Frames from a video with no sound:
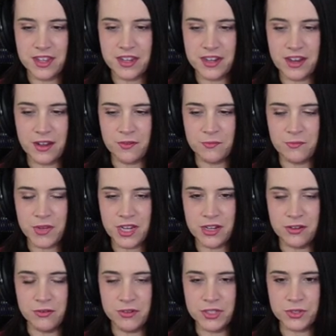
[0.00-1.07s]
And now
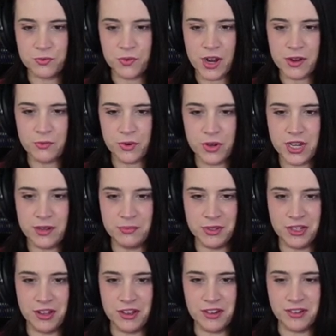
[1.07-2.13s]
Mino is right where he
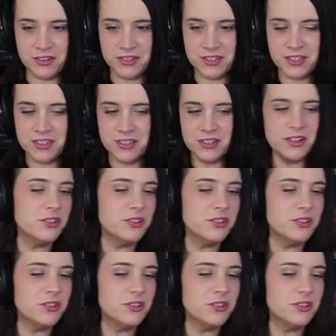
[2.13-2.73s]
belongs.